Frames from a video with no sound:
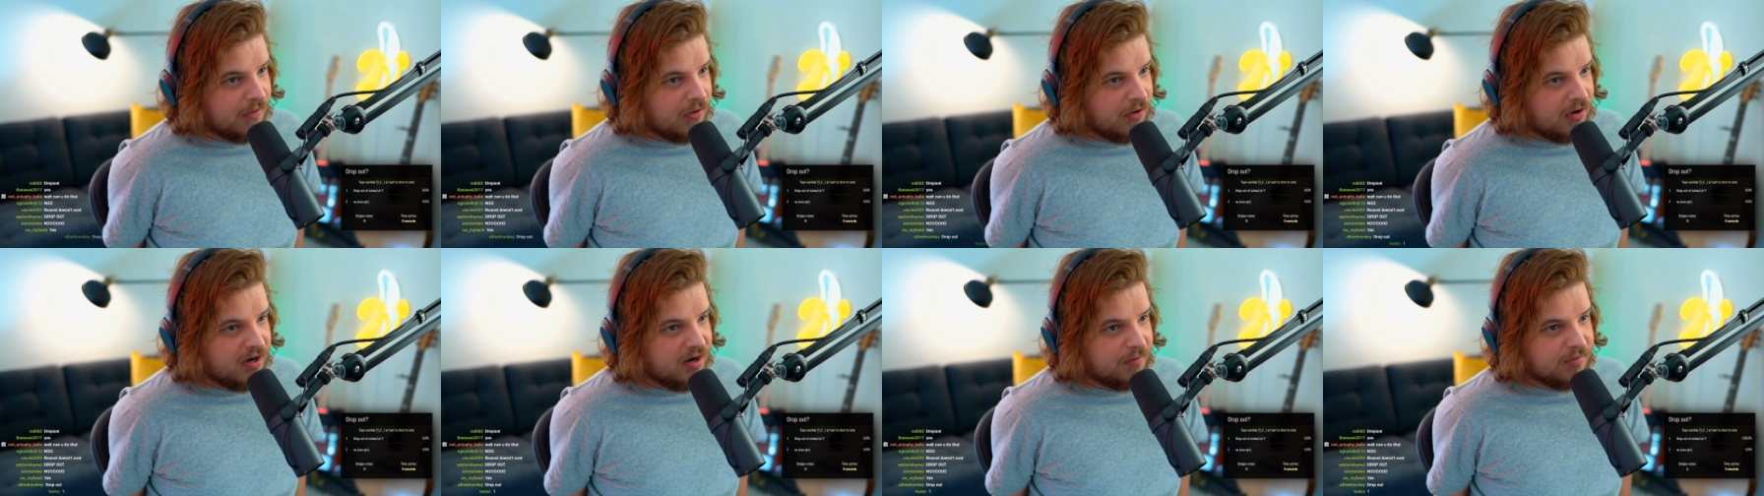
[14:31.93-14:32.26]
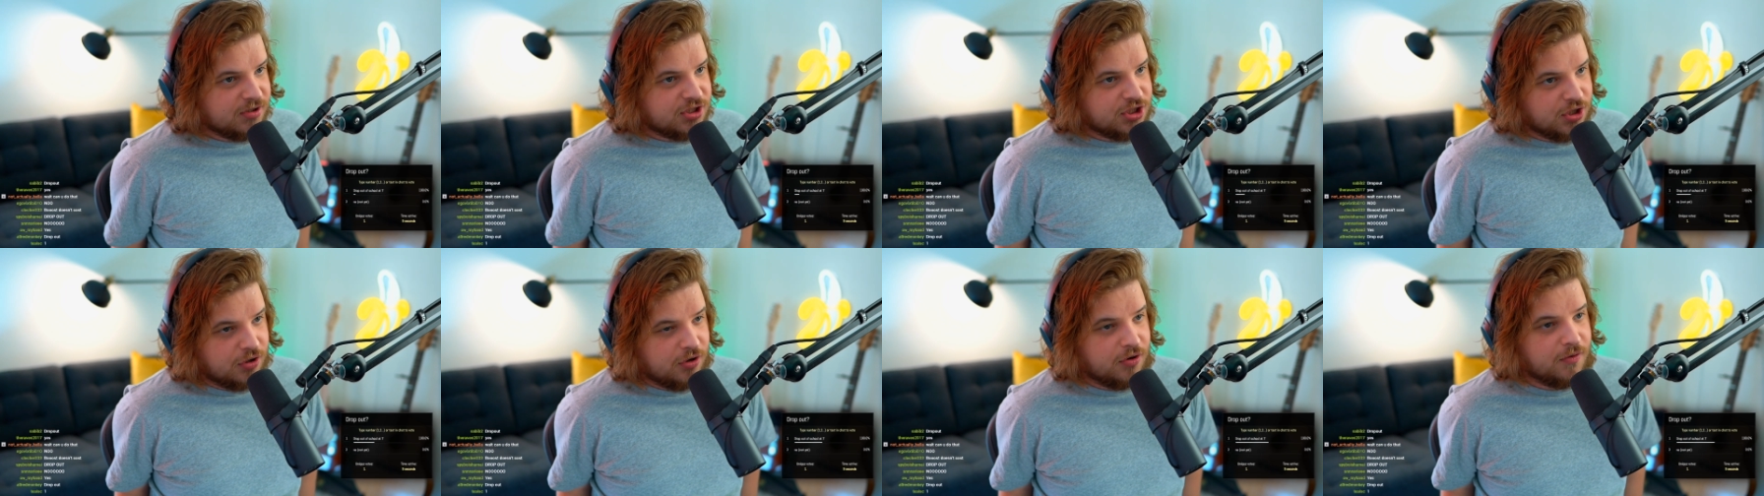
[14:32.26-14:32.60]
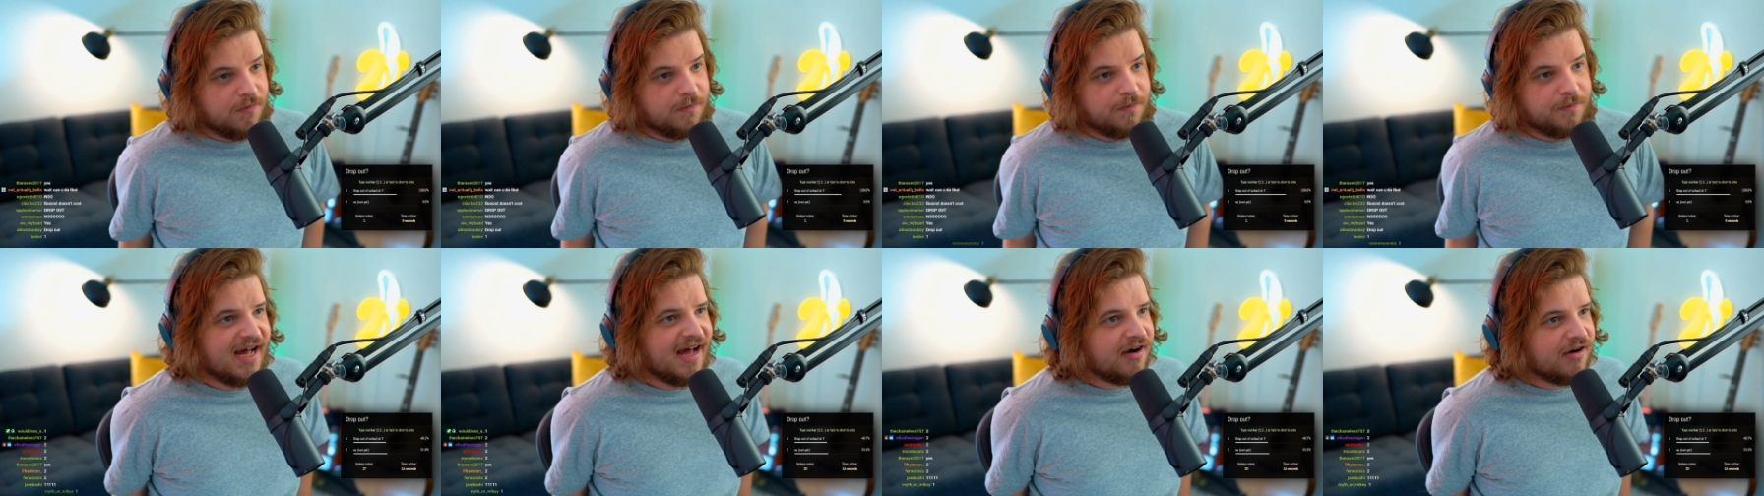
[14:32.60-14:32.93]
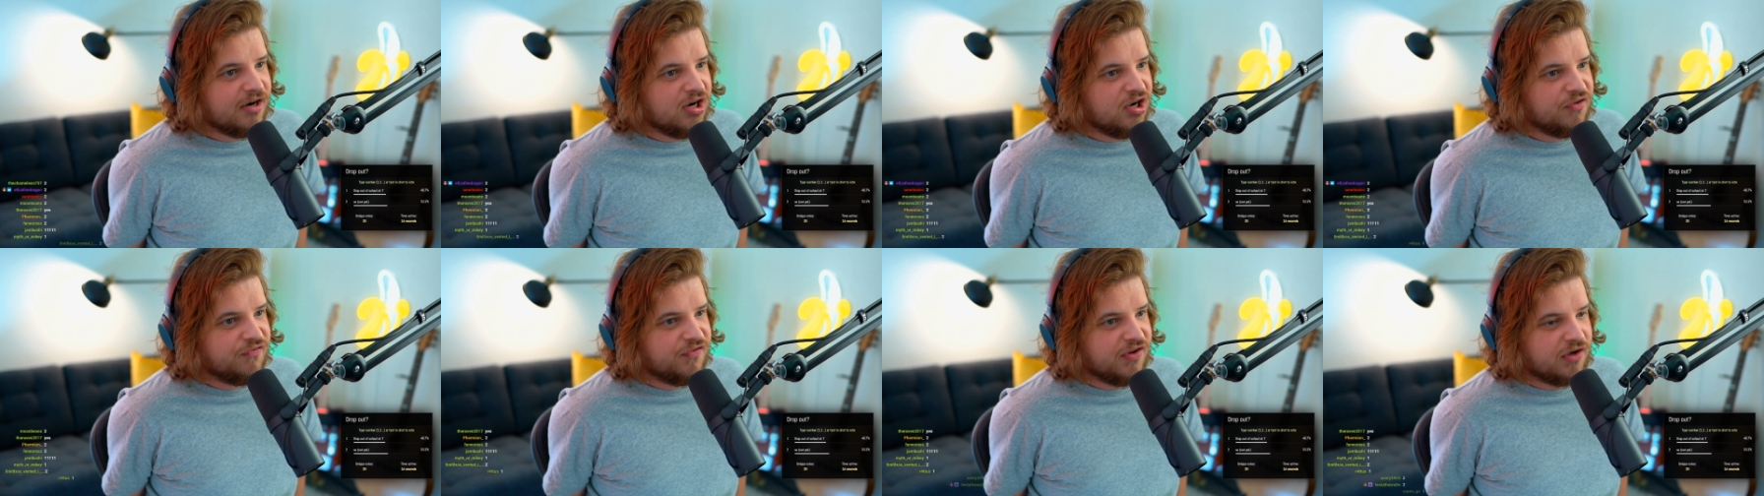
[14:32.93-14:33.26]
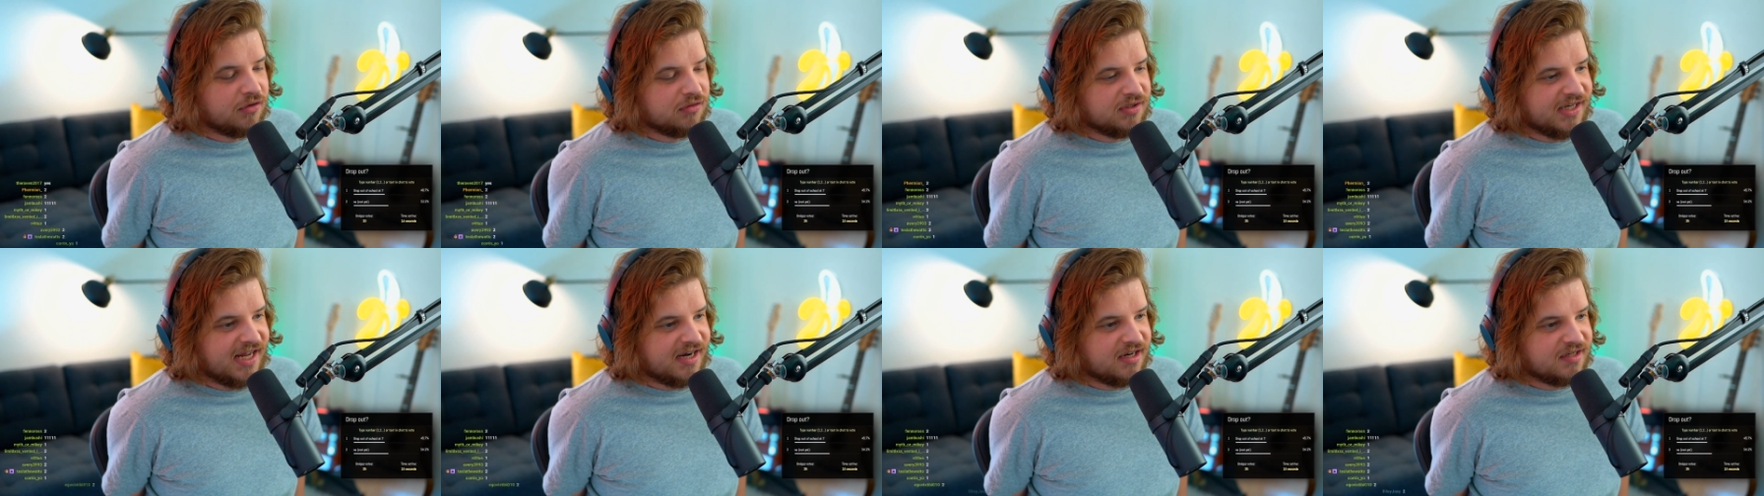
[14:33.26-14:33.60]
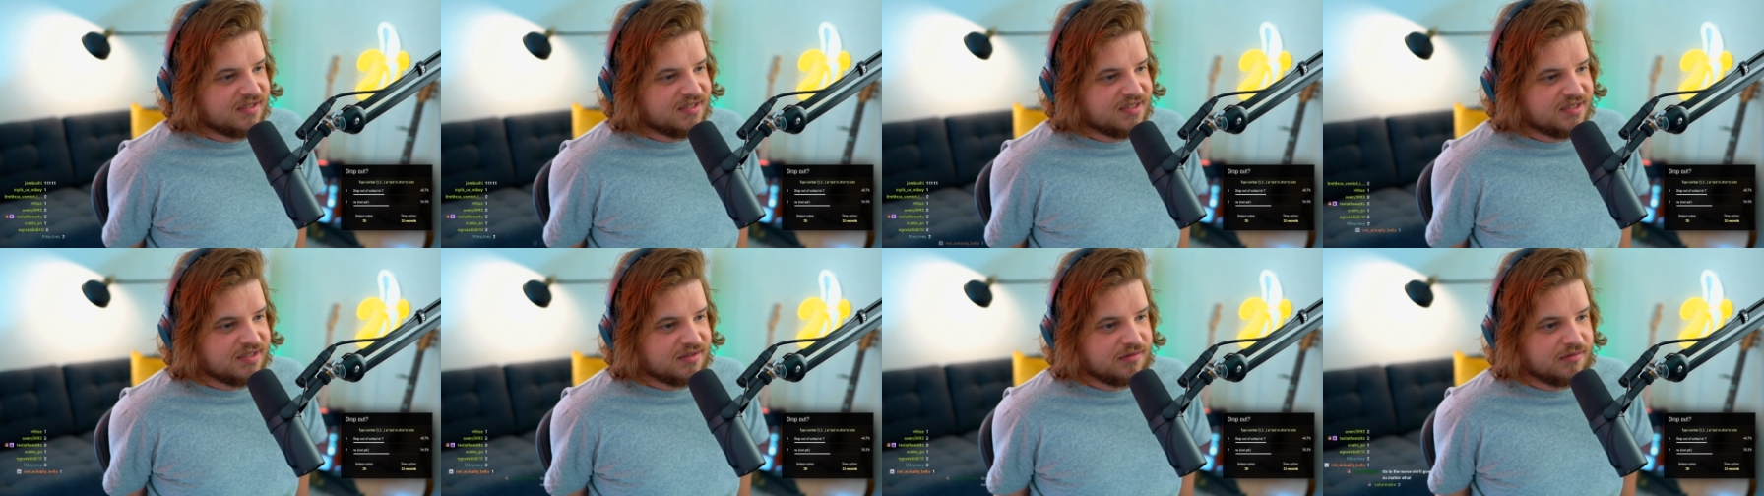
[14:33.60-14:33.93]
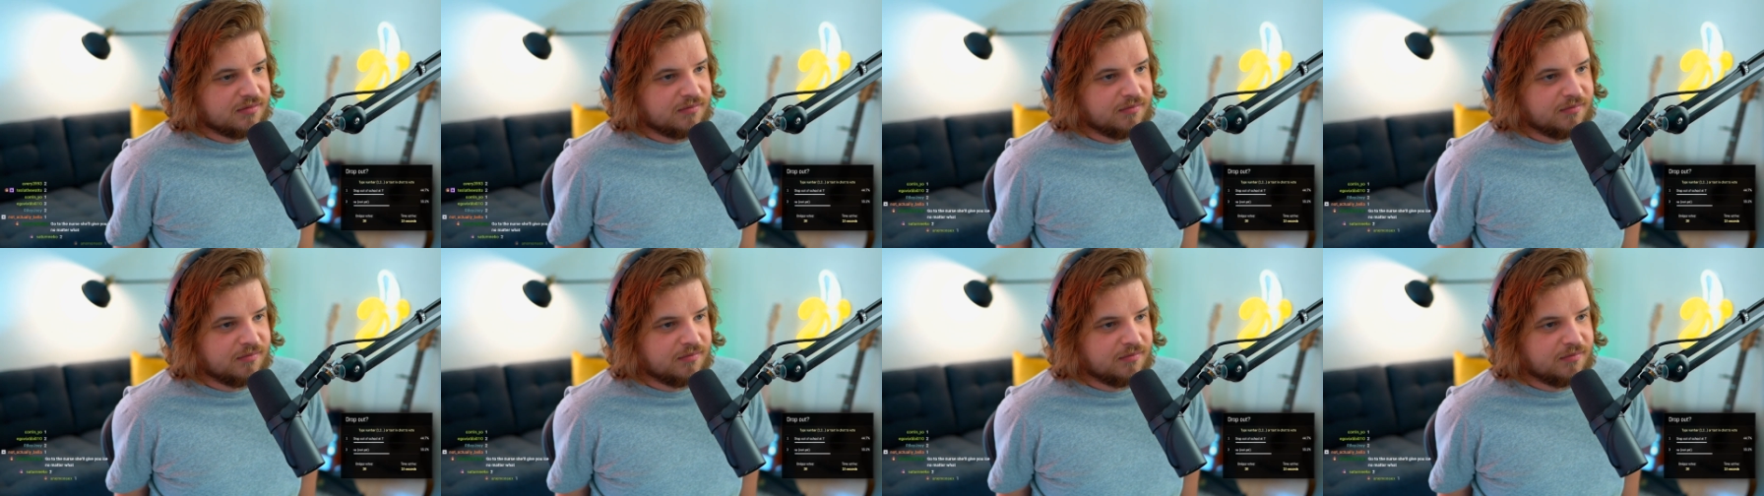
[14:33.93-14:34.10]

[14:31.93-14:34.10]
or number two. I don't know if it'll let us,